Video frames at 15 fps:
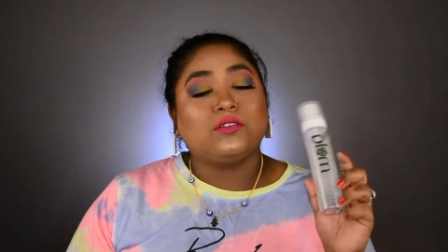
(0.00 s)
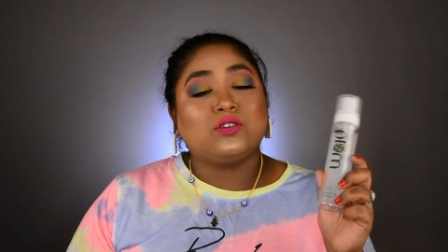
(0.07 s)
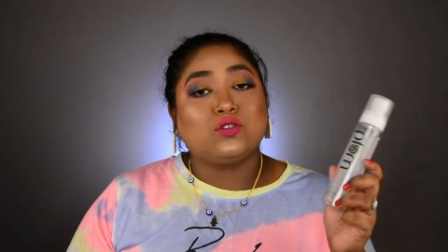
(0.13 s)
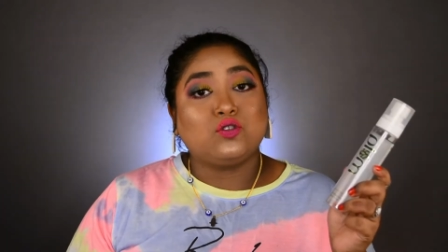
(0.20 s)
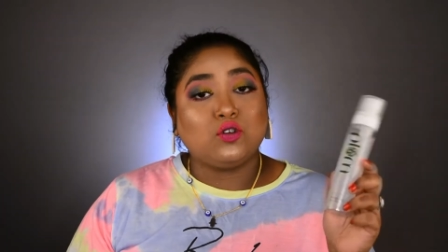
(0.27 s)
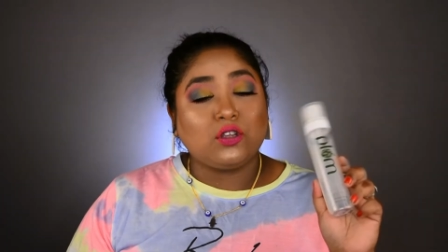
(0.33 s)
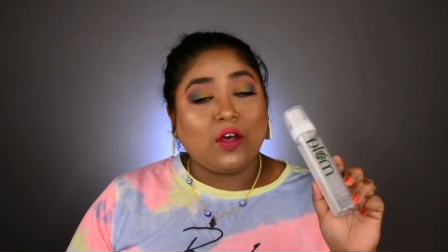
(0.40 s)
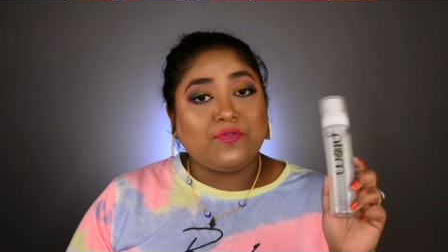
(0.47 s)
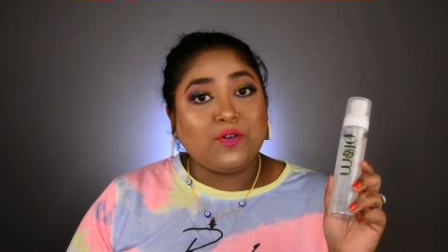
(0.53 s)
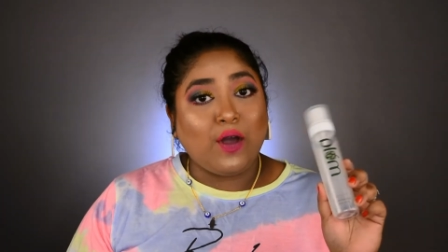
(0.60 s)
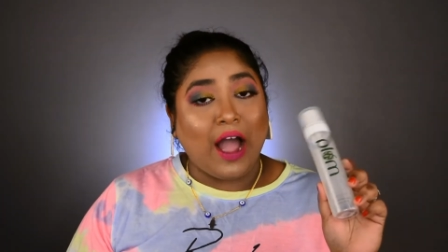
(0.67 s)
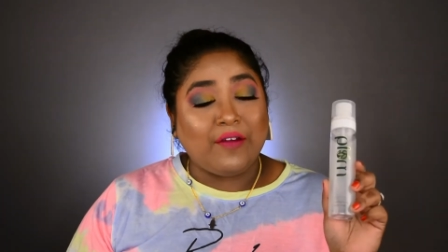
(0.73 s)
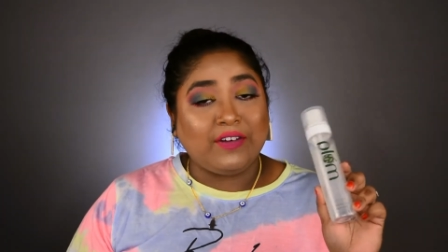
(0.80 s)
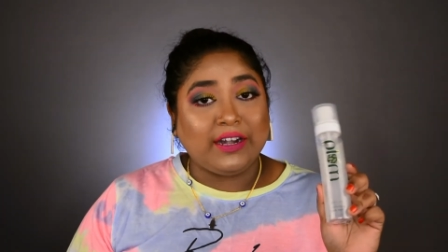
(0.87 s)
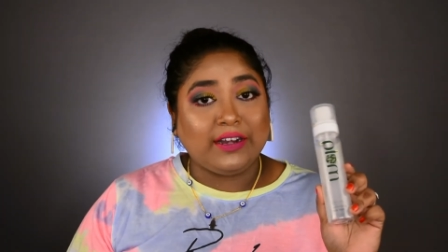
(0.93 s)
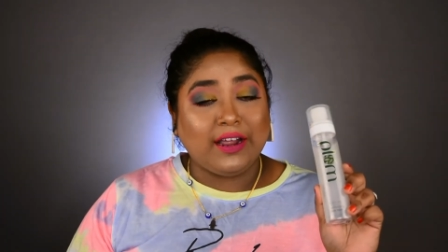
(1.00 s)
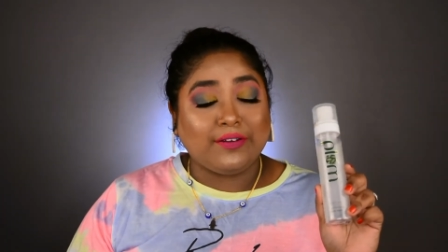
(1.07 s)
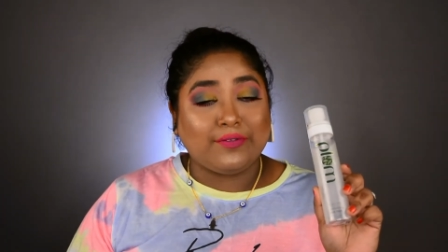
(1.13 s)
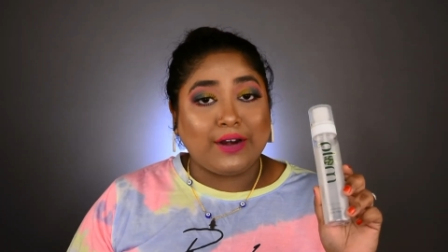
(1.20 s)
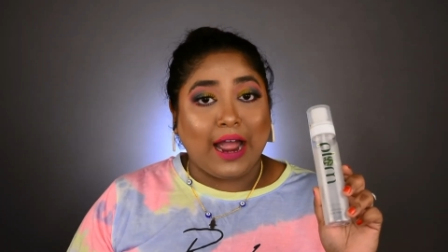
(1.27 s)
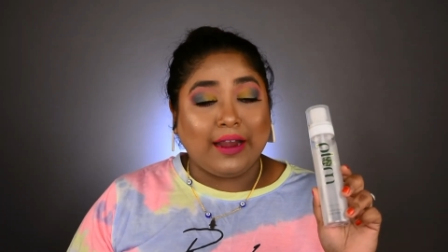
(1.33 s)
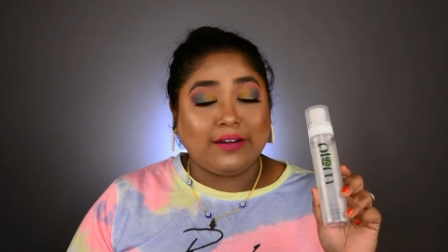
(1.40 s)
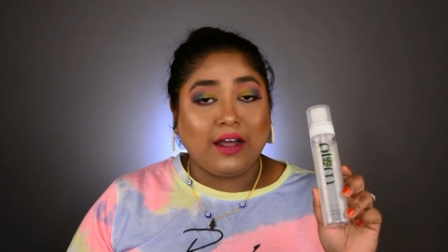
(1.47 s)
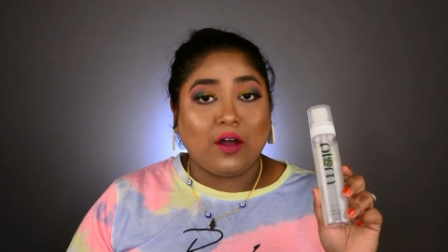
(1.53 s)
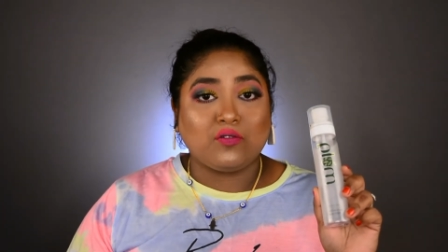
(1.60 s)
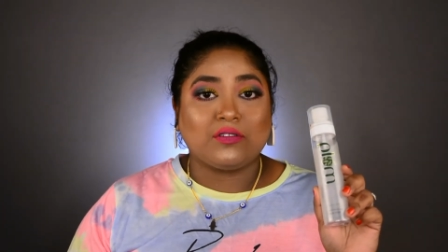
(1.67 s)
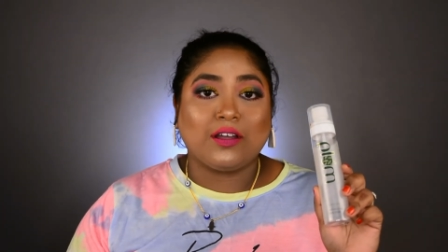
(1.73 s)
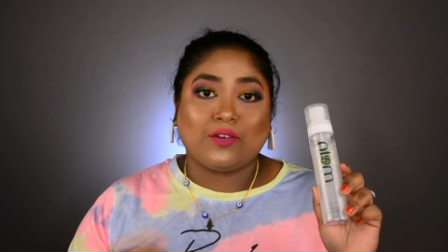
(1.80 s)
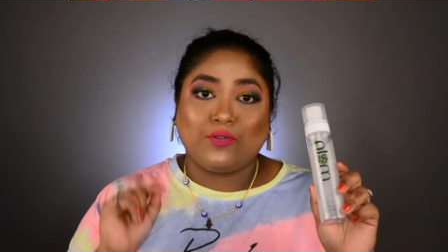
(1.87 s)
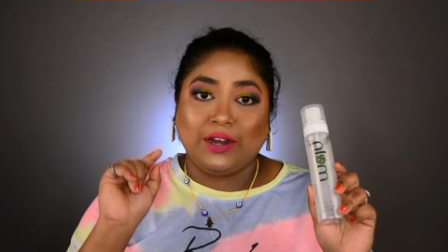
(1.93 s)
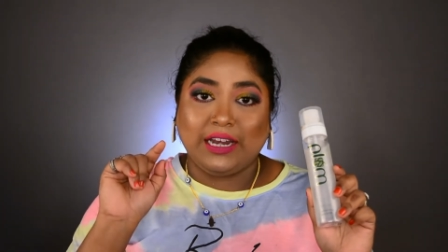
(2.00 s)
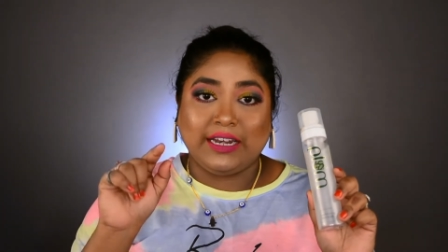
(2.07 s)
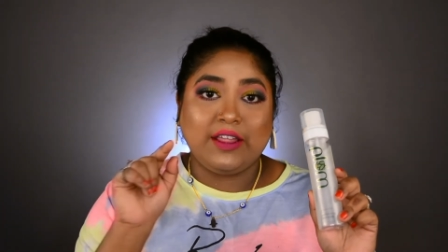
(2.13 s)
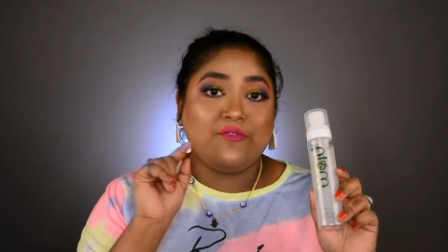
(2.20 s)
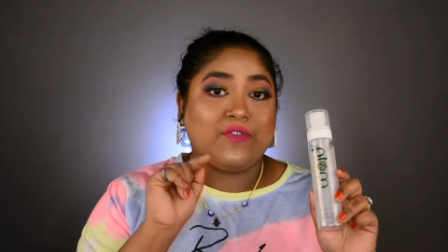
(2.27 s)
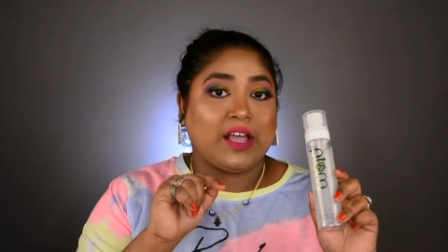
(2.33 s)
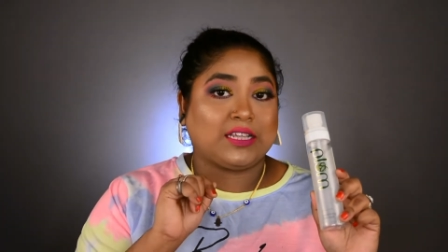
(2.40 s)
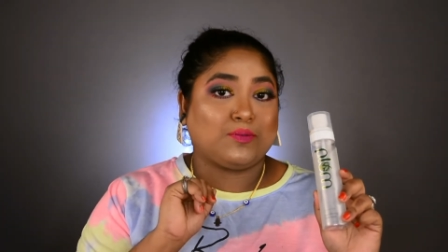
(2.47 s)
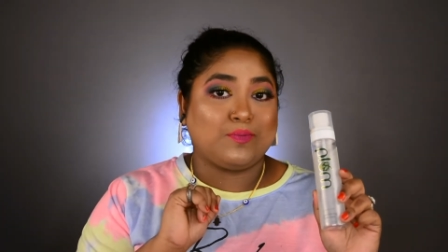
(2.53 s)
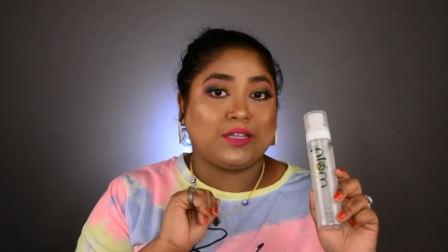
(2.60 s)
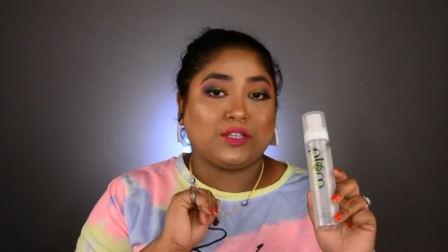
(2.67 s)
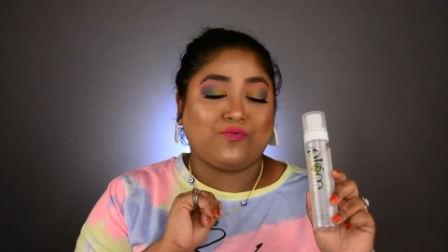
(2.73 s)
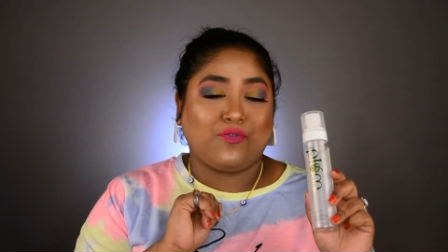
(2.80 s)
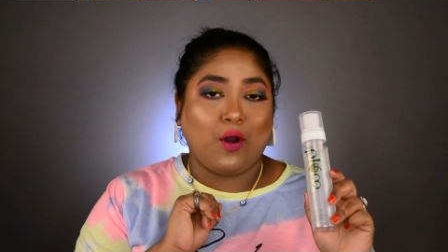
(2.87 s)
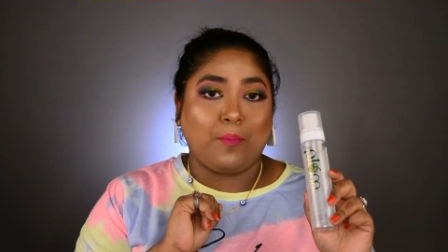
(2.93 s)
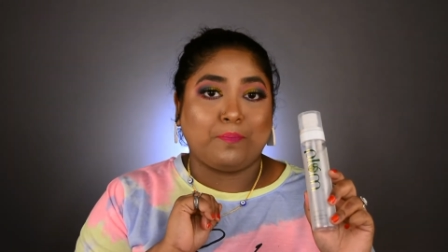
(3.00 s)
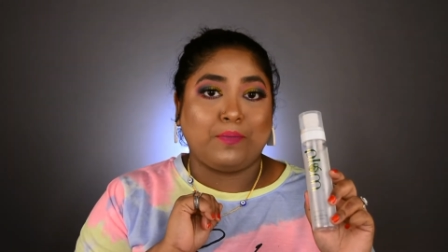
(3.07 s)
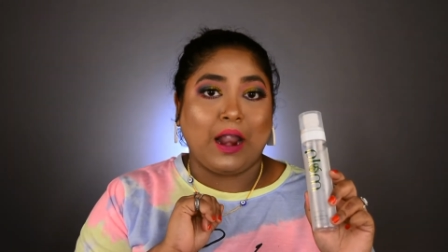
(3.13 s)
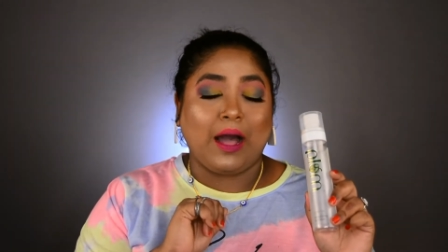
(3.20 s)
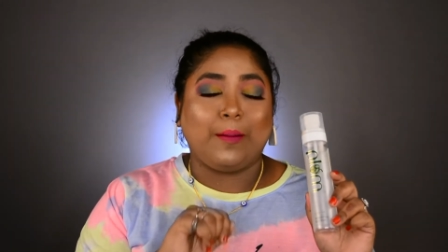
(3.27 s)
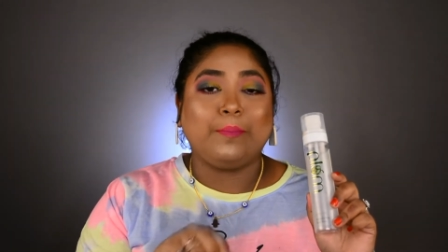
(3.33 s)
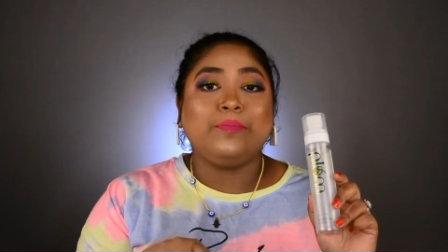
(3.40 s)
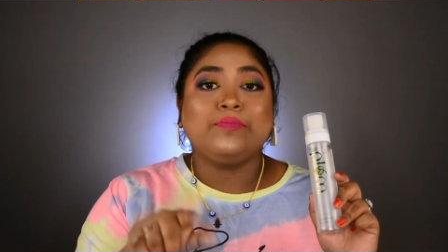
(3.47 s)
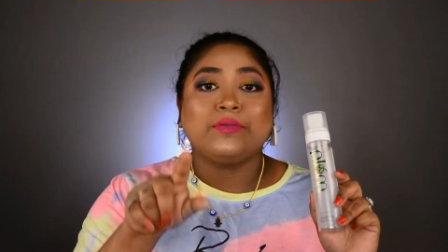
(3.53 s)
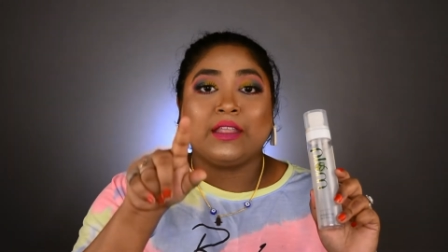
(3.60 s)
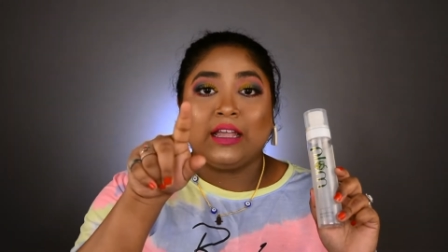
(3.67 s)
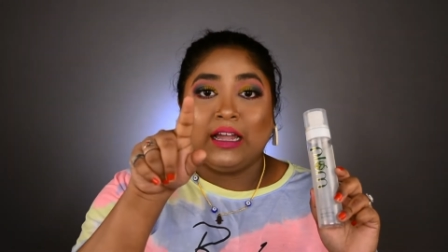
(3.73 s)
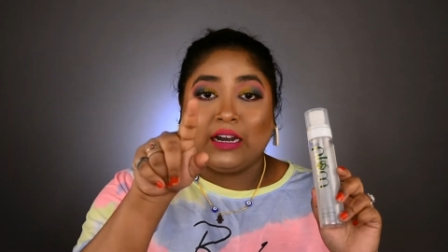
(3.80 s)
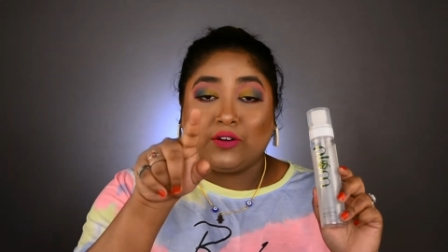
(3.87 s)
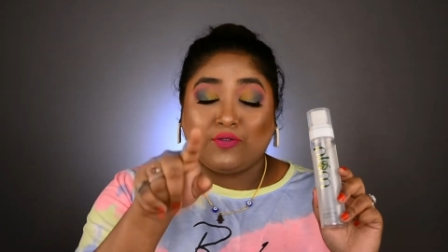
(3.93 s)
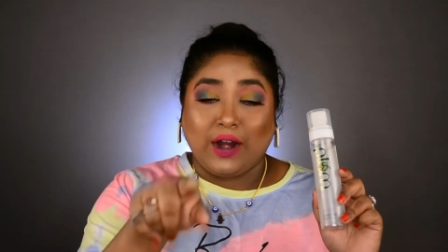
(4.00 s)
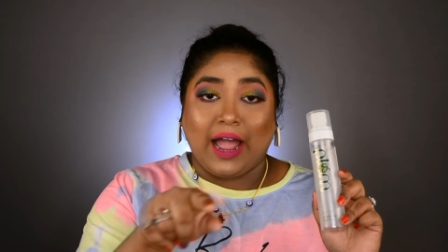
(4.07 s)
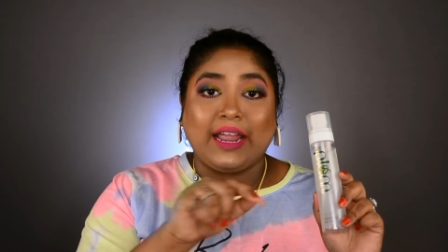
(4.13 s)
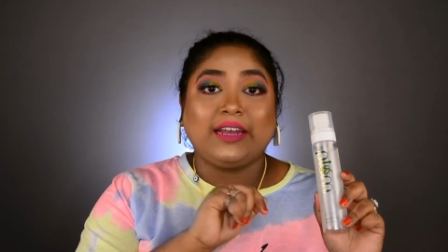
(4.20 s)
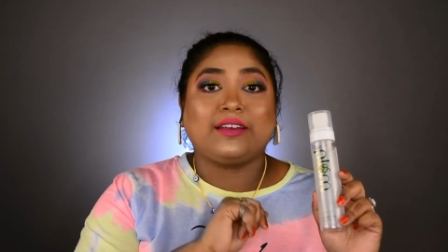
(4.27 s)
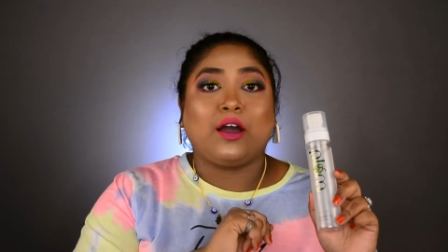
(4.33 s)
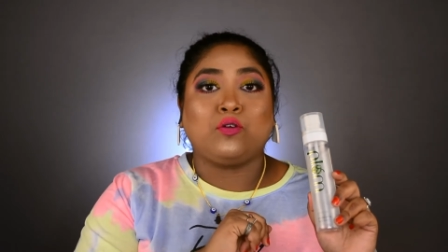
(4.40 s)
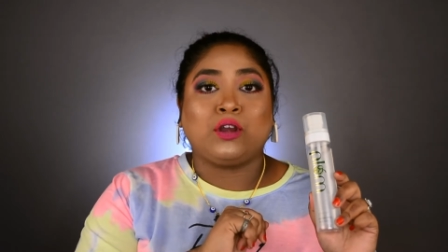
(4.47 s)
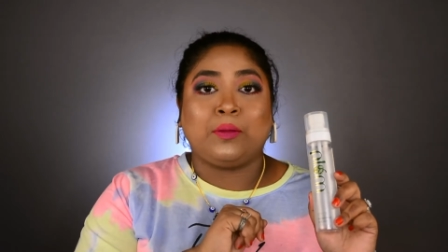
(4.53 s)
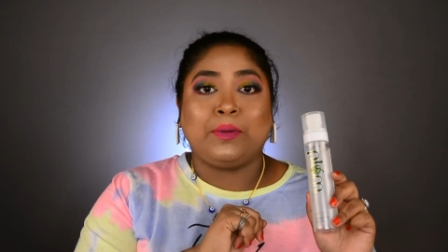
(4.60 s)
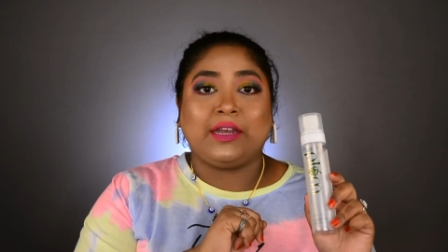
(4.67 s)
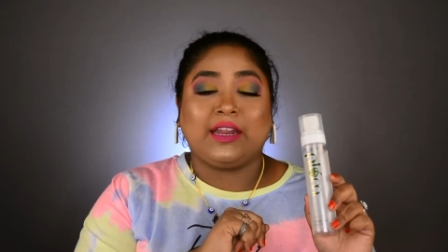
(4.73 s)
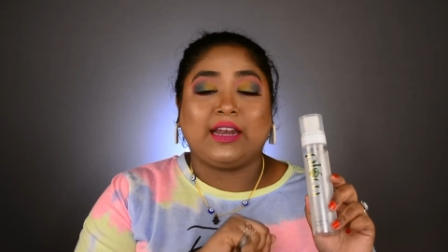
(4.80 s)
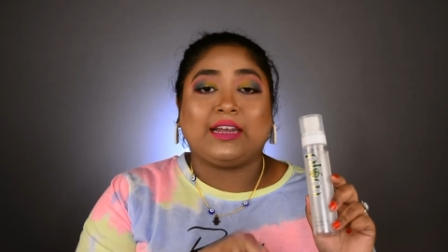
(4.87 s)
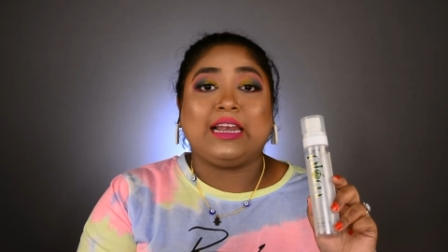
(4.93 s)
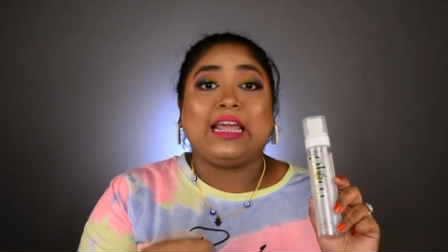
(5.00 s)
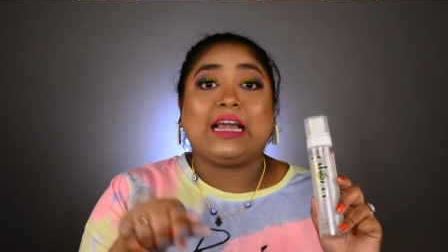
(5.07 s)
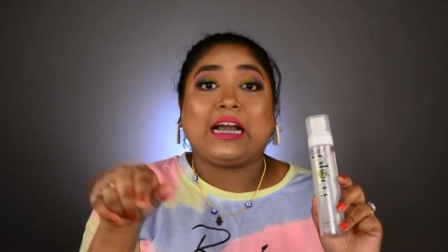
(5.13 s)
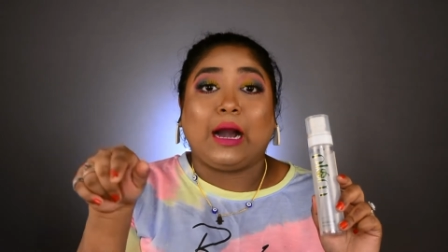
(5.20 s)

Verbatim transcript: So those of you haven't yet tried out the green tea face mist from Plum, try it out immediately.